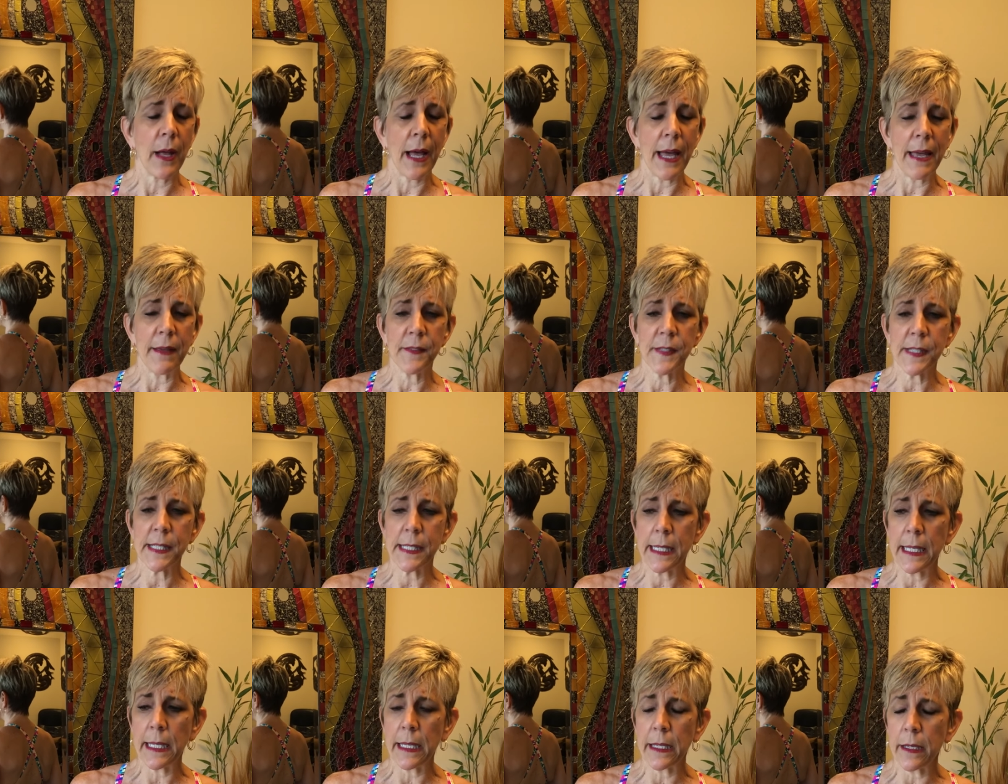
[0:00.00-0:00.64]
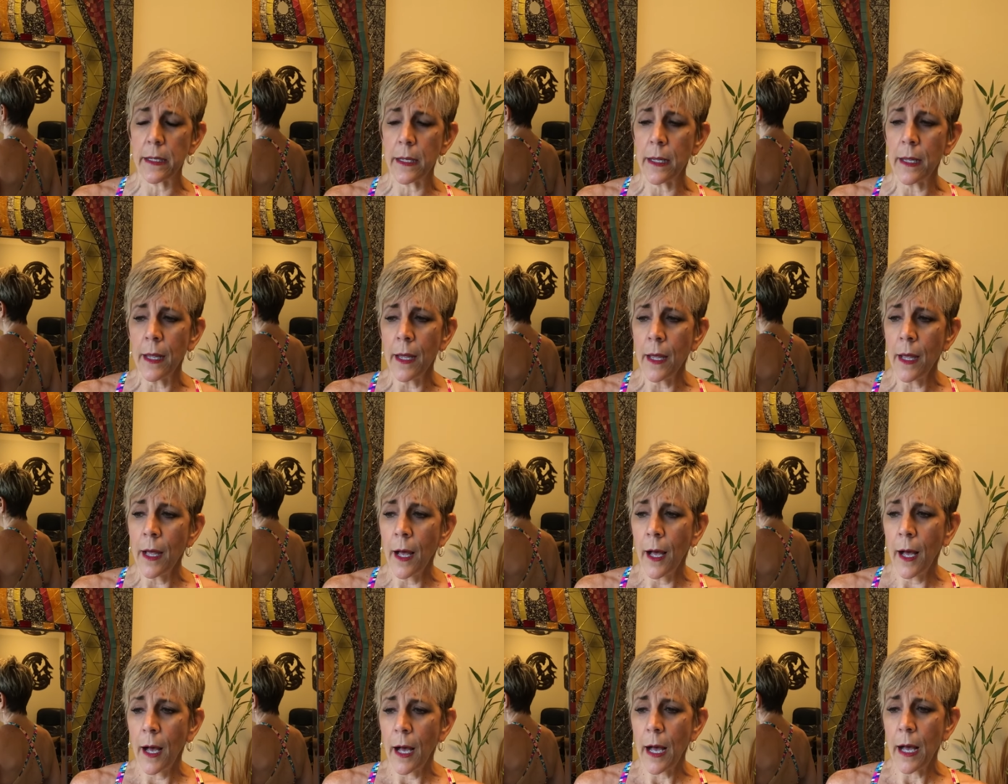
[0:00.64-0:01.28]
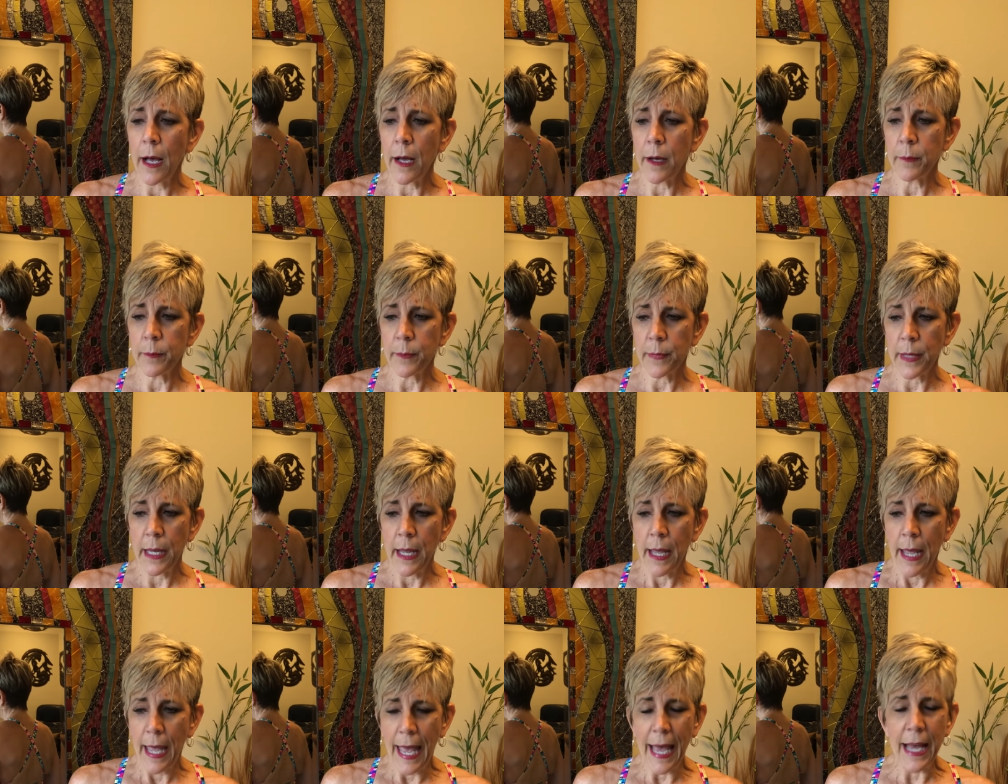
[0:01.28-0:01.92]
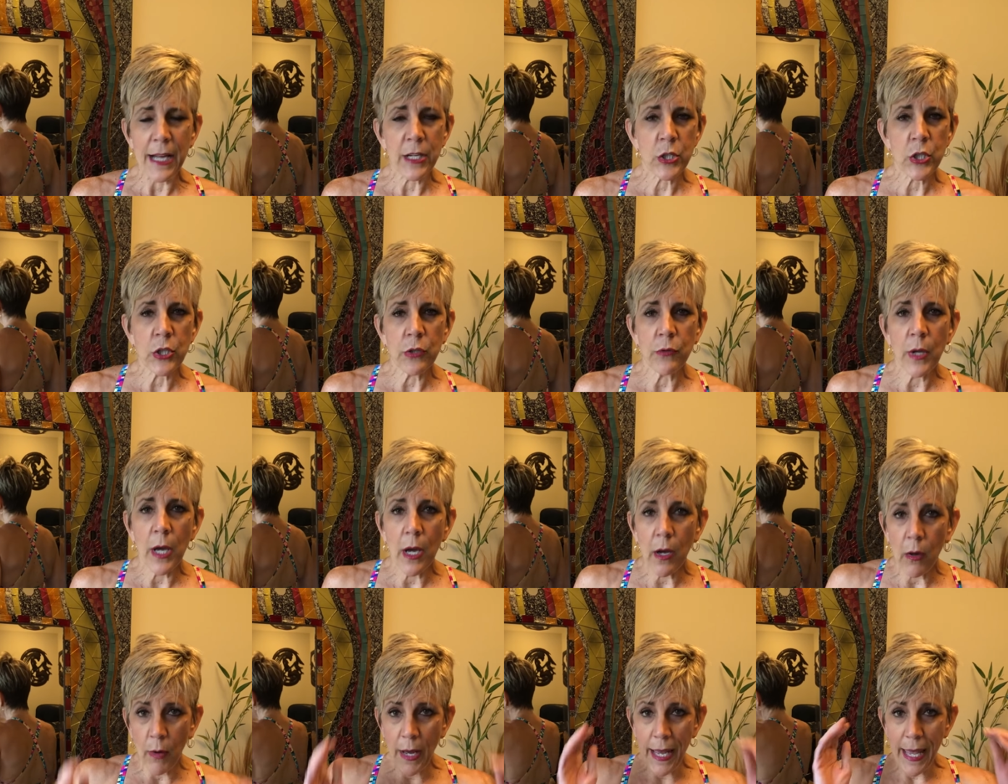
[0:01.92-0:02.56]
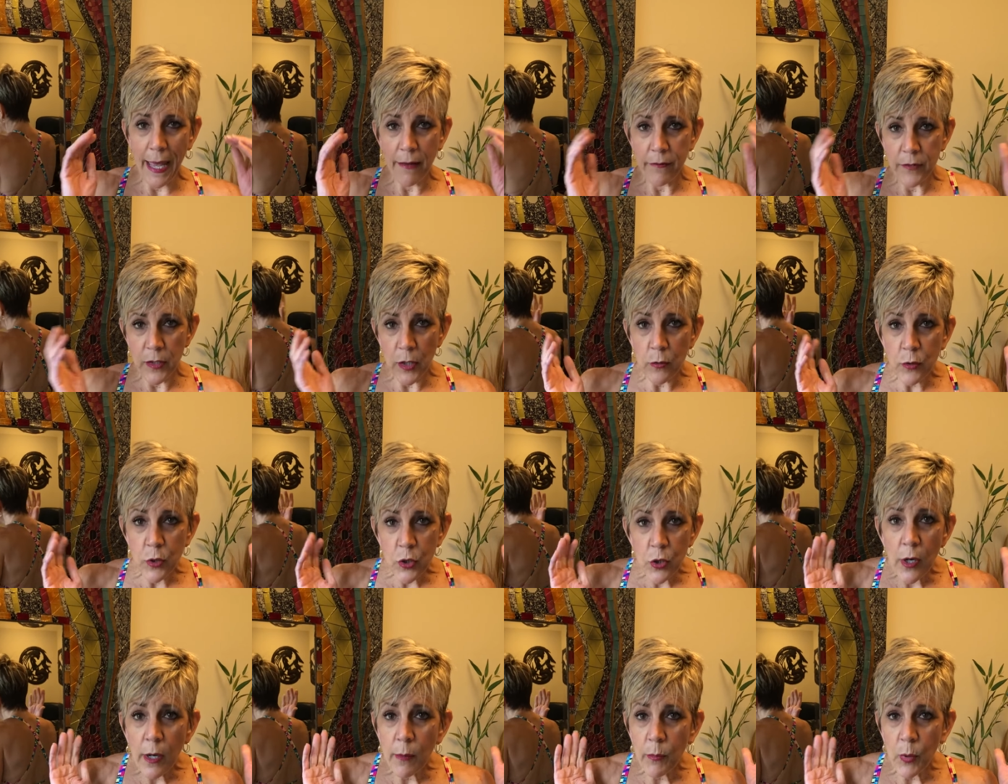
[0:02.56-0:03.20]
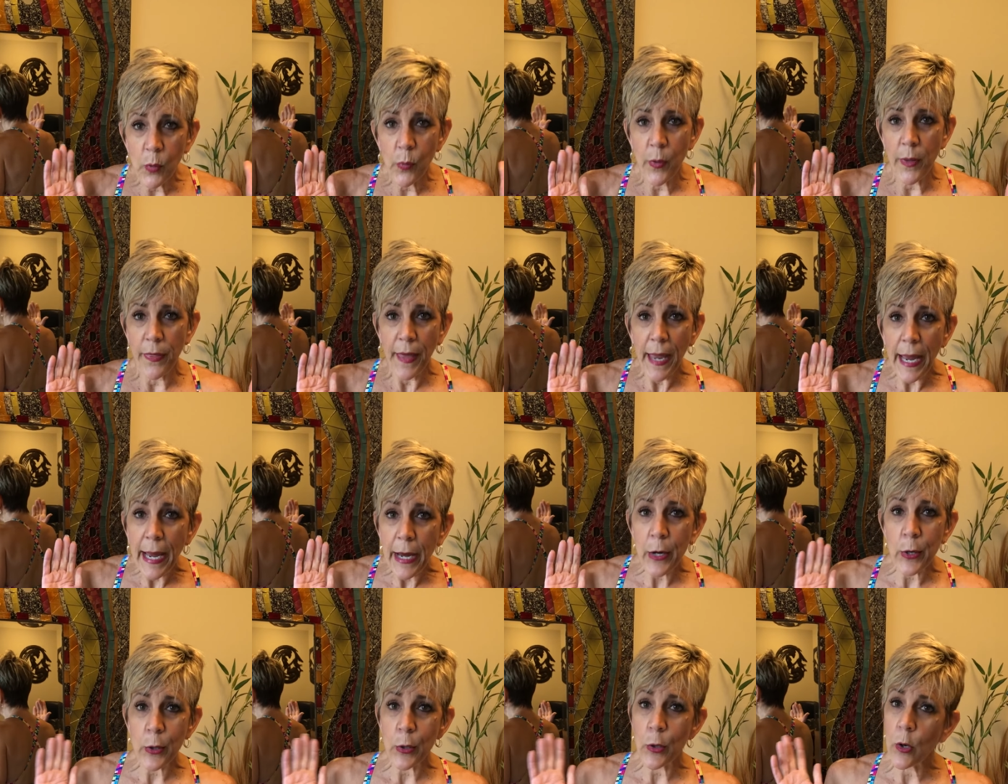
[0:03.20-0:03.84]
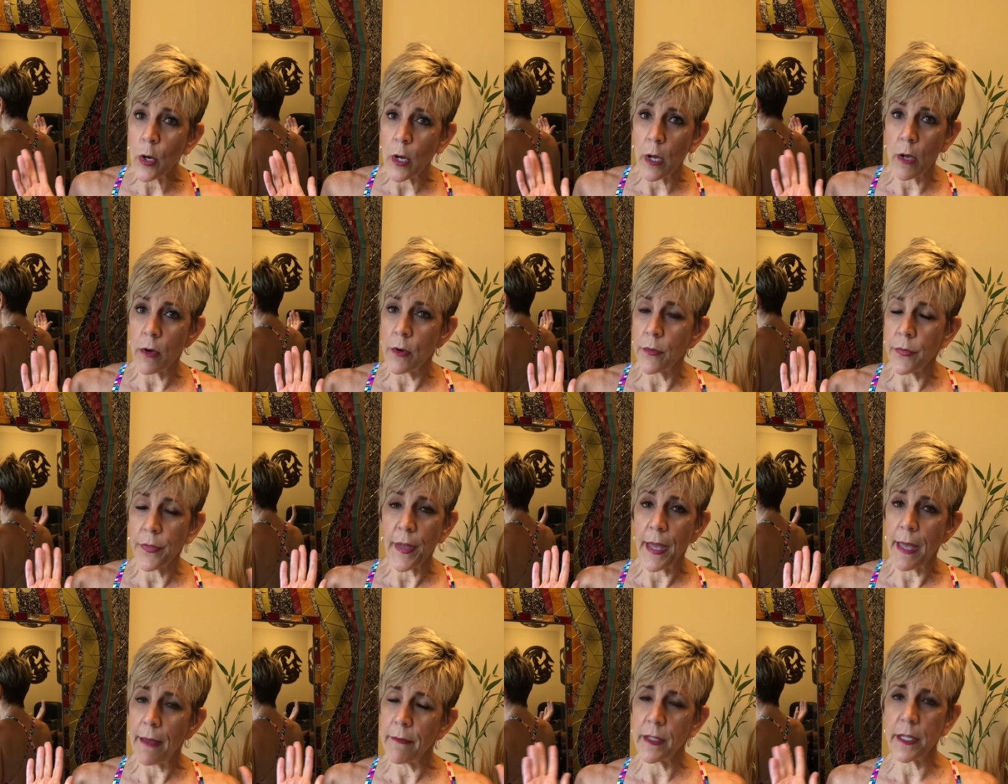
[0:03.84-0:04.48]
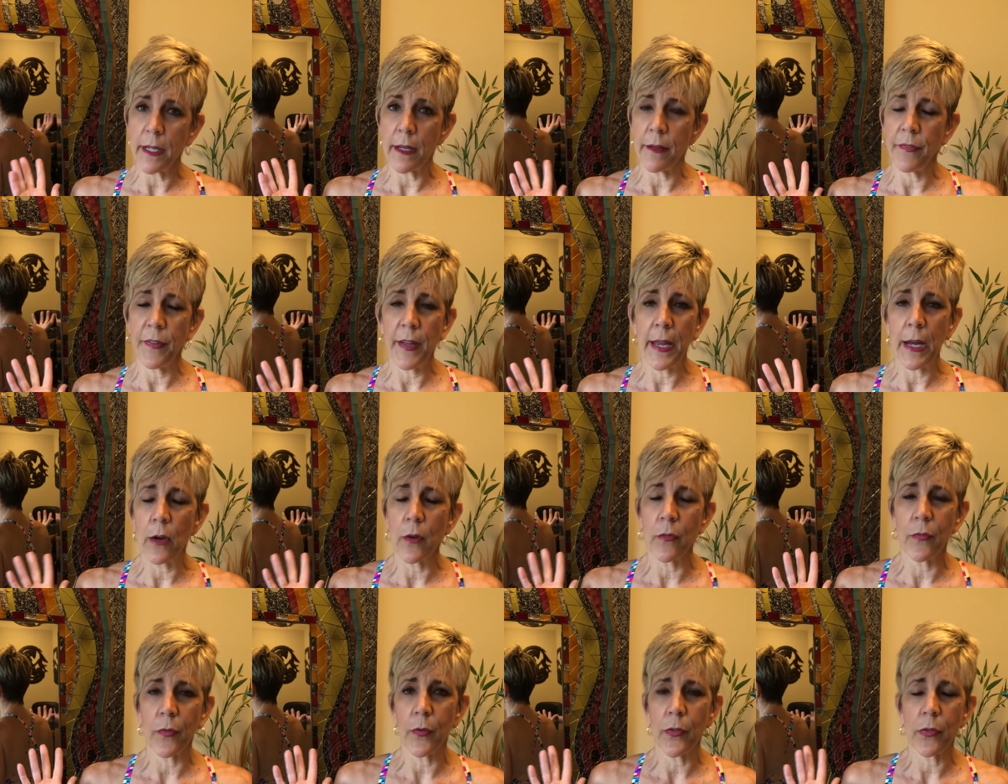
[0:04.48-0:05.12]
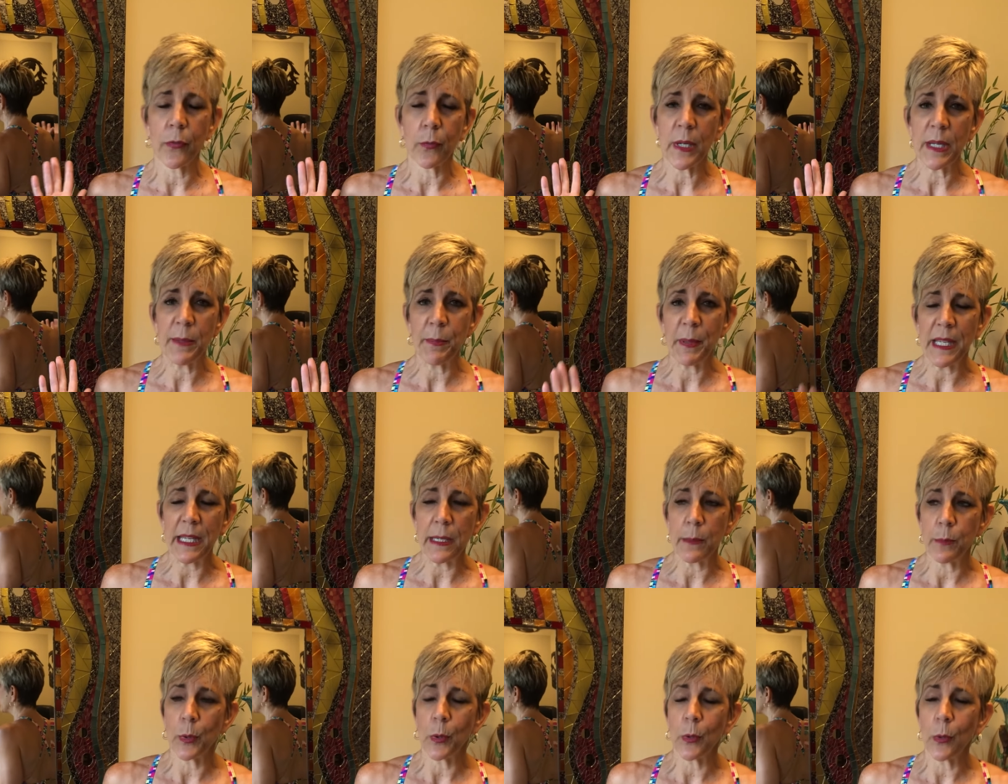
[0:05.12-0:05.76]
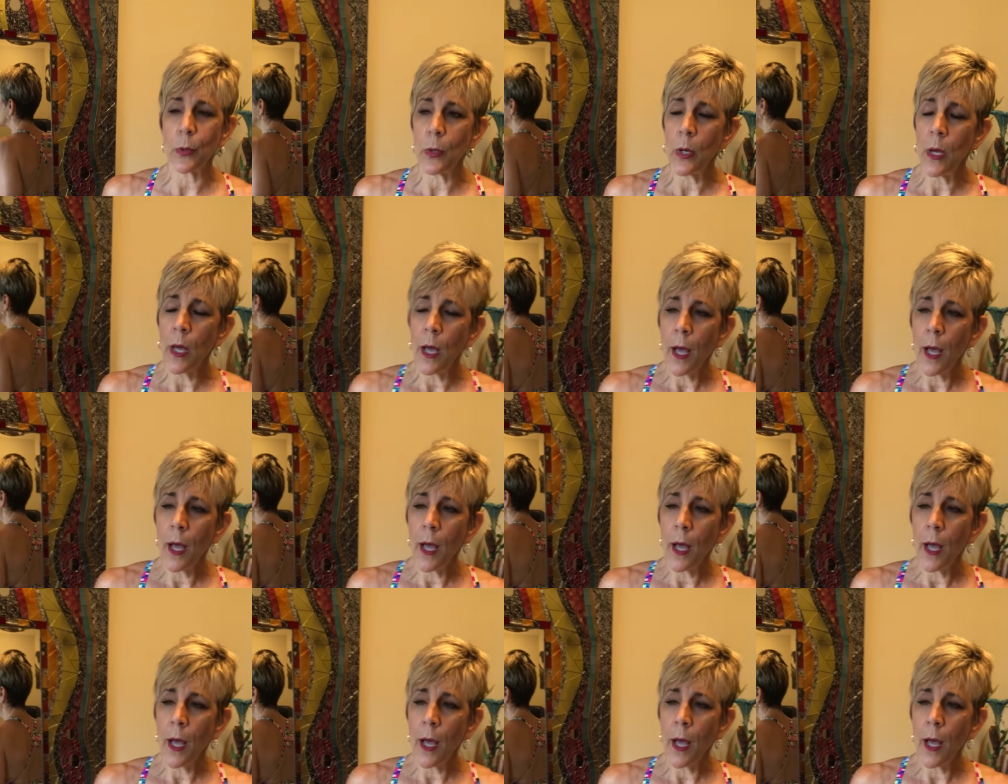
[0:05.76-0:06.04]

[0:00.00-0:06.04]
I've seen, as you know, I have no trouble with hair growth. I have enough hair for 3 people.